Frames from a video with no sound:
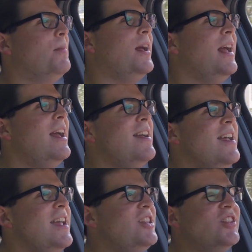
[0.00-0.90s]
but
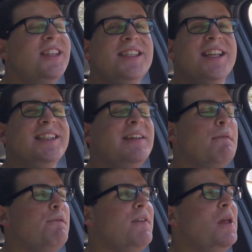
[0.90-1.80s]
it just
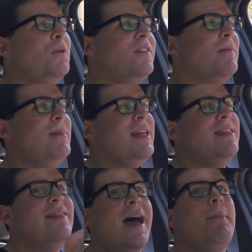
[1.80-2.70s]
doesn't feel to me
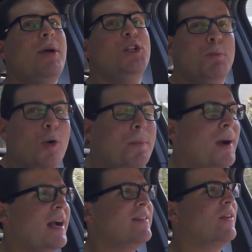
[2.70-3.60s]
that much more
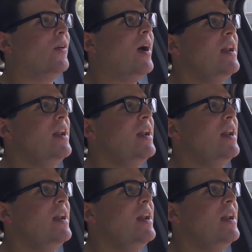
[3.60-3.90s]
practical.